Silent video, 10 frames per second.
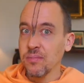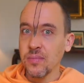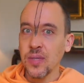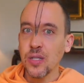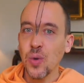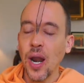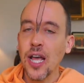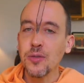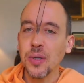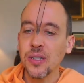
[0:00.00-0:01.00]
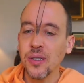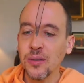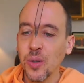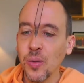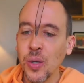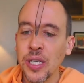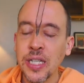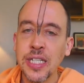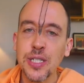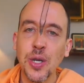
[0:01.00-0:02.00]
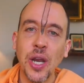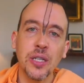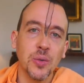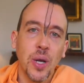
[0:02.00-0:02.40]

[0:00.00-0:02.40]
That's one aspect, no? In this connection,